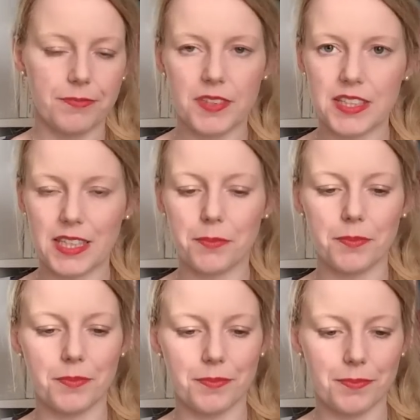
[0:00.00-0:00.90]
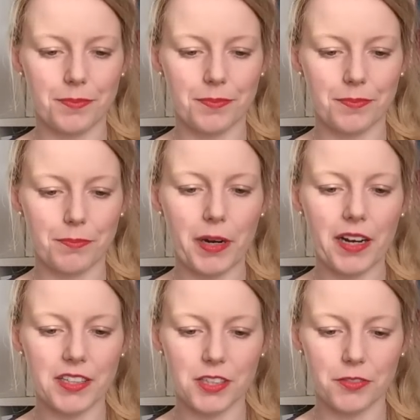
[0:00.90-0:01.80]
some
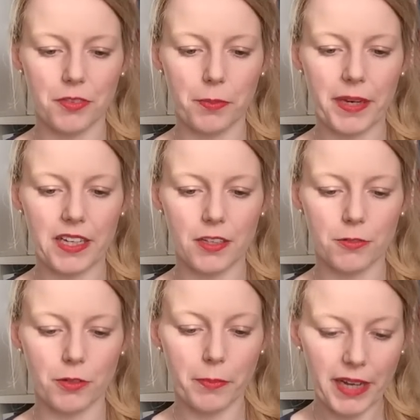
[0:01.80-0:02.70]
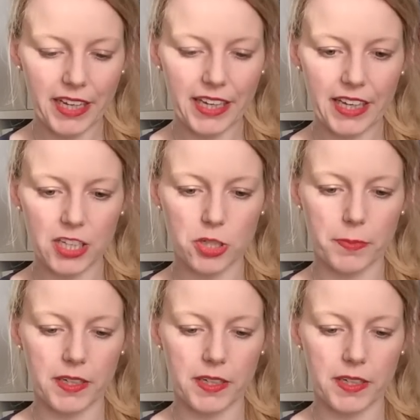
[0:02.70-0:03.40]
parts of the pattern for my gauge,